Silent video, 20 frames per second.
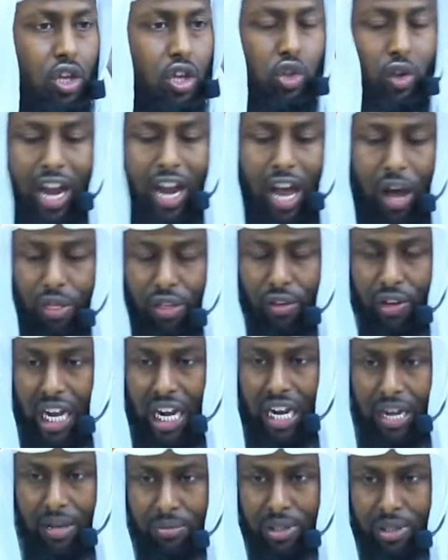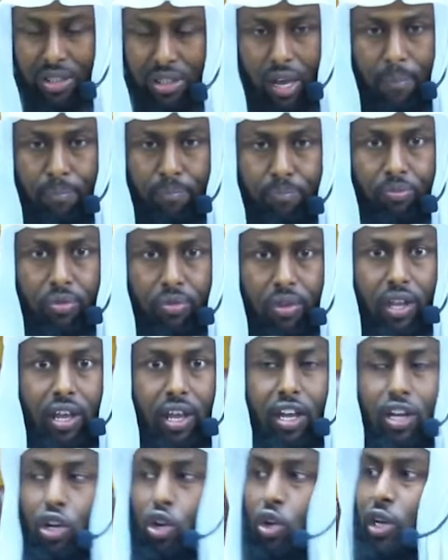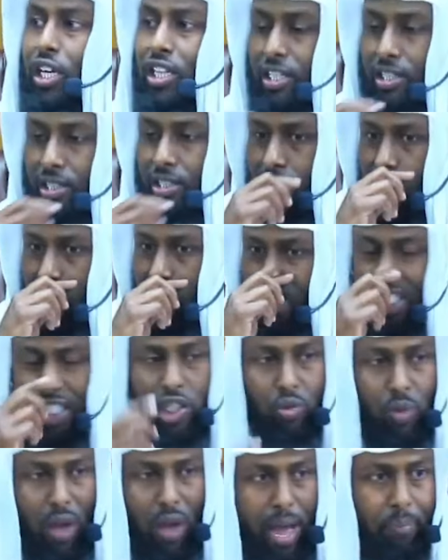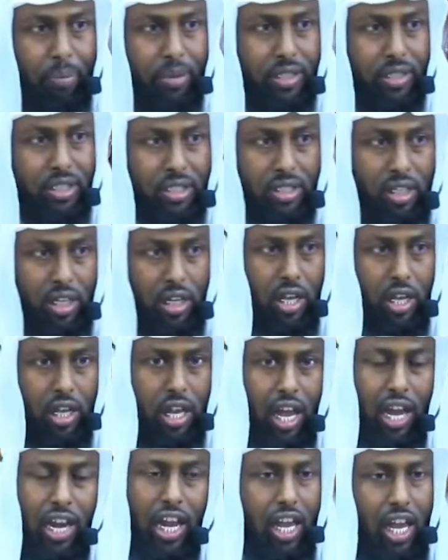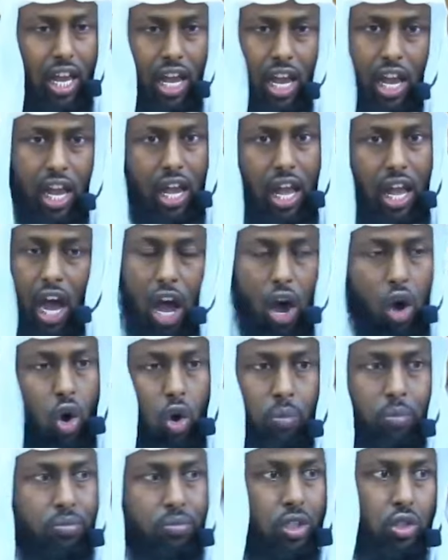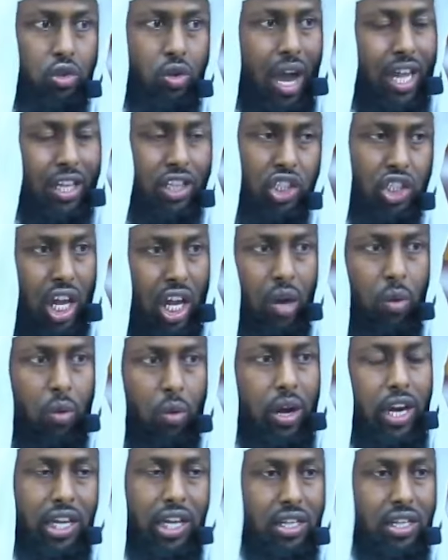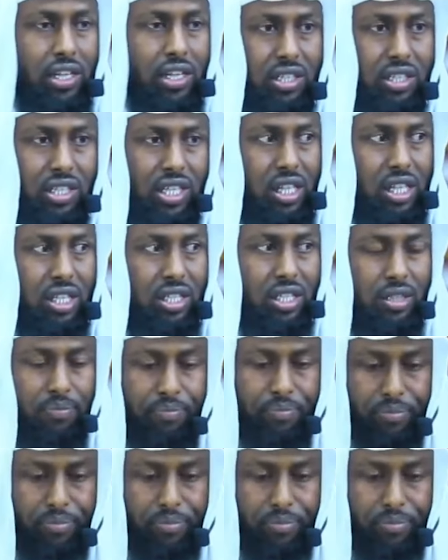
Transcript: So now the clips, look at this. This is what happens. And I, hope the du'at, inshallah, one day can see this.